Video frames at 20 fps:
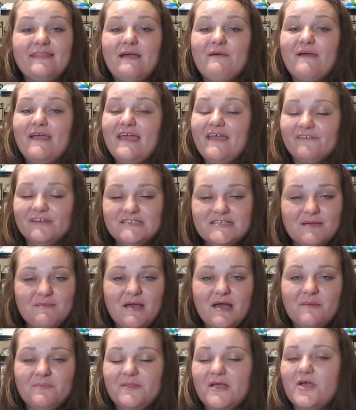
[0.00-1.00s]
That way, every time
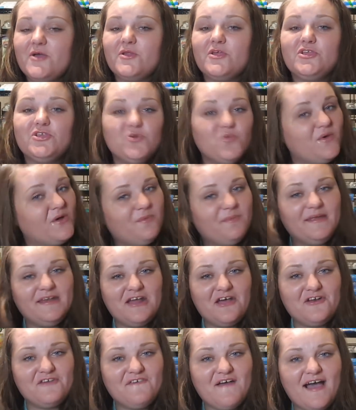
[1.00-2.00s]
I upload, you will be
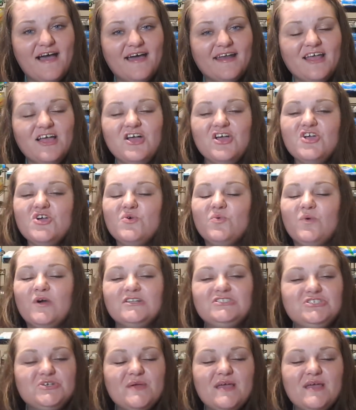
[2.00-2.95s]
notified. Once